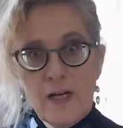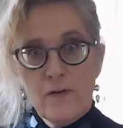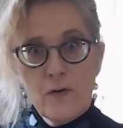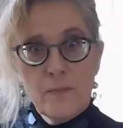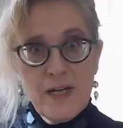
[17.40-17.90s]

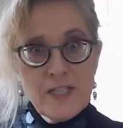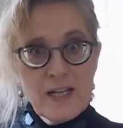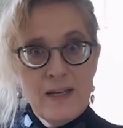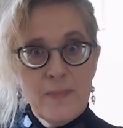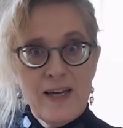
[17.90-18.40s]
we are
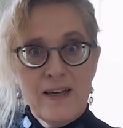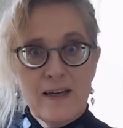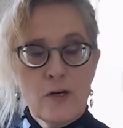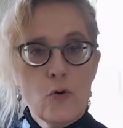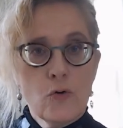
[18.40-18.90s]
basically
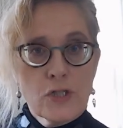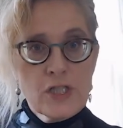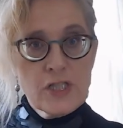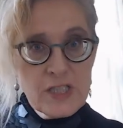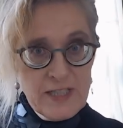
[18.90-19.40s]
making a
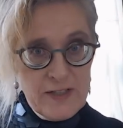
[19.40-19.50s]
horse stick